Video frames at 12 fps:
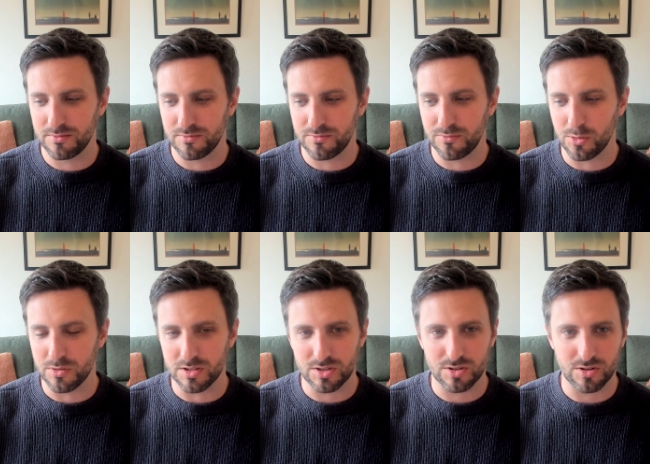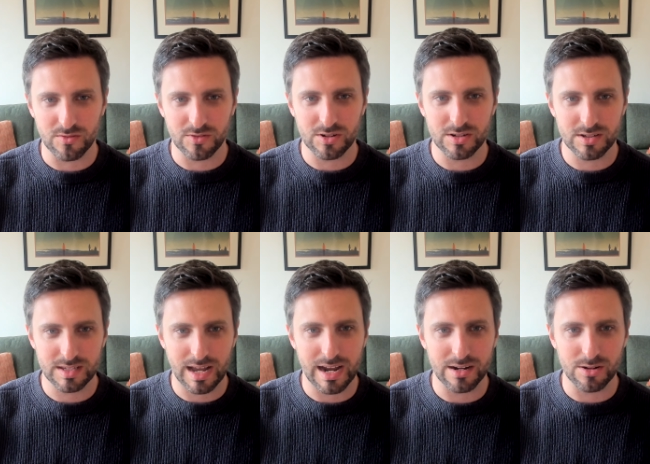for the server
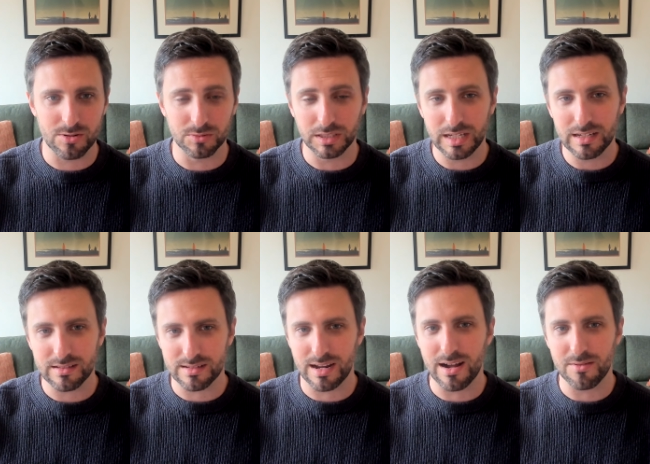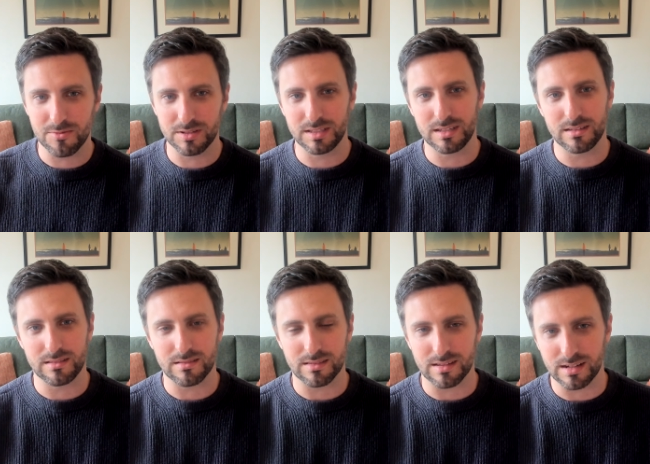side only. It's not really,
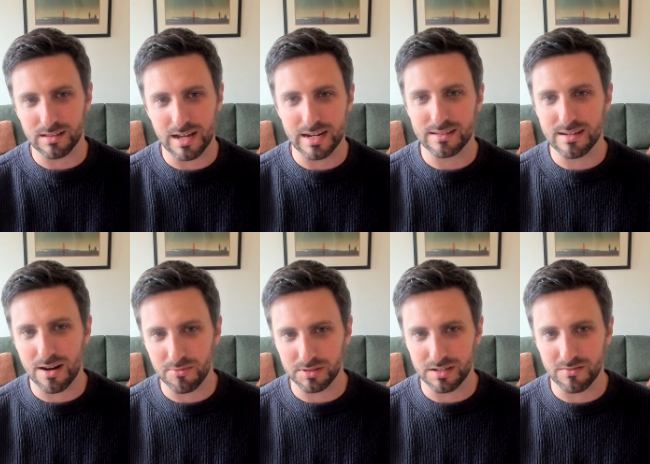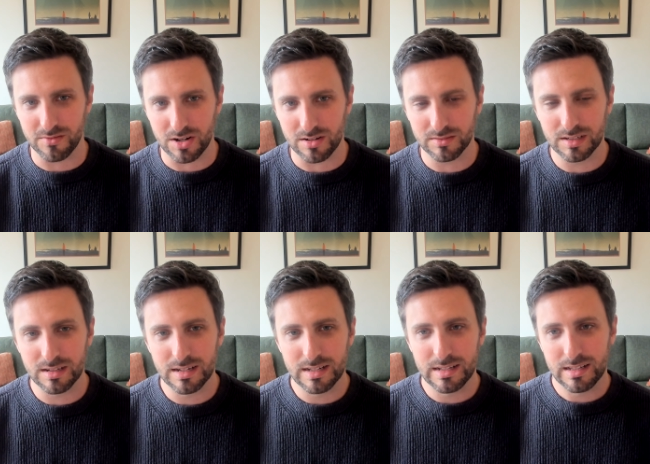the client's not really involved.
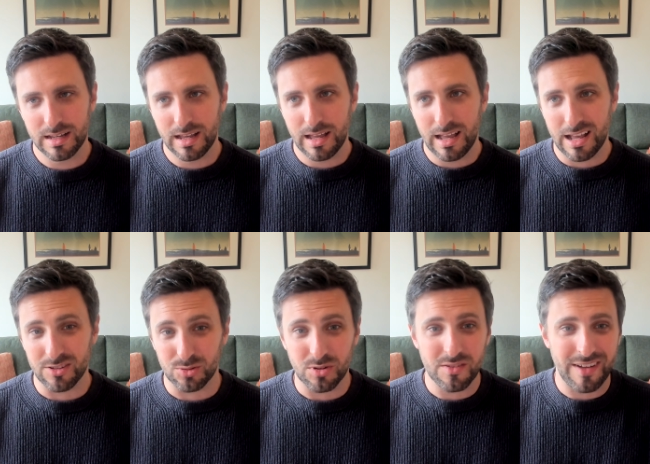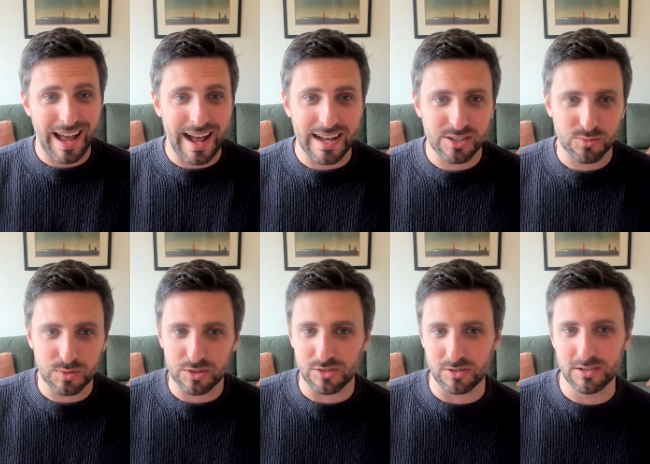And sort of as a
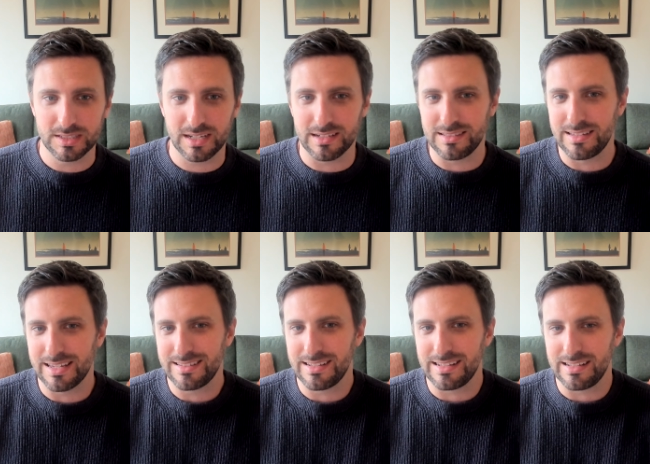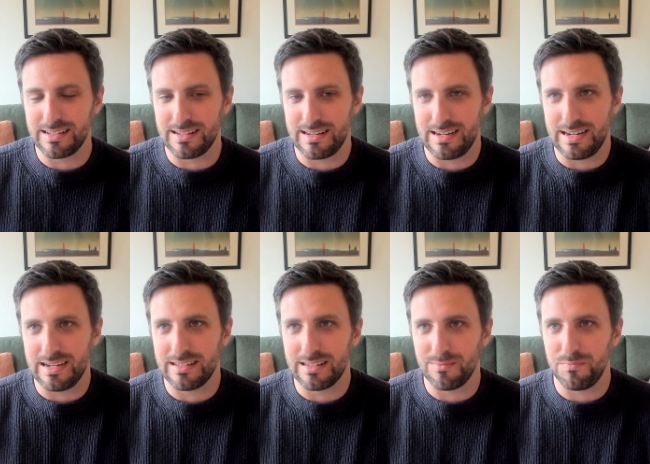result, it doesn't
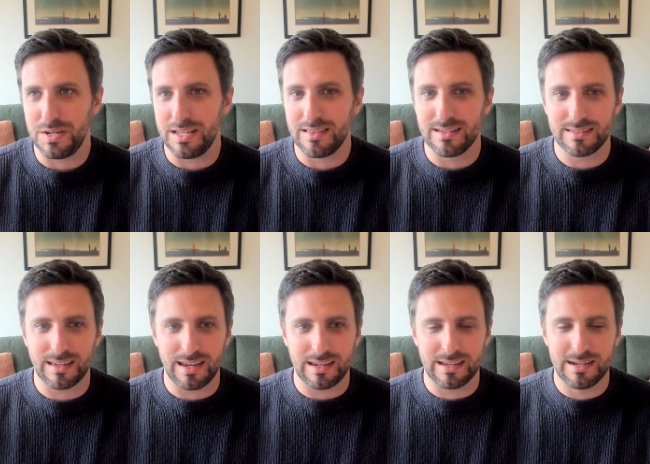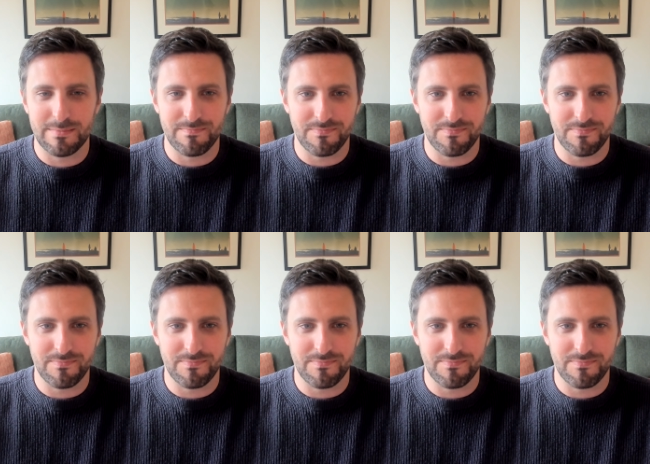need to be this like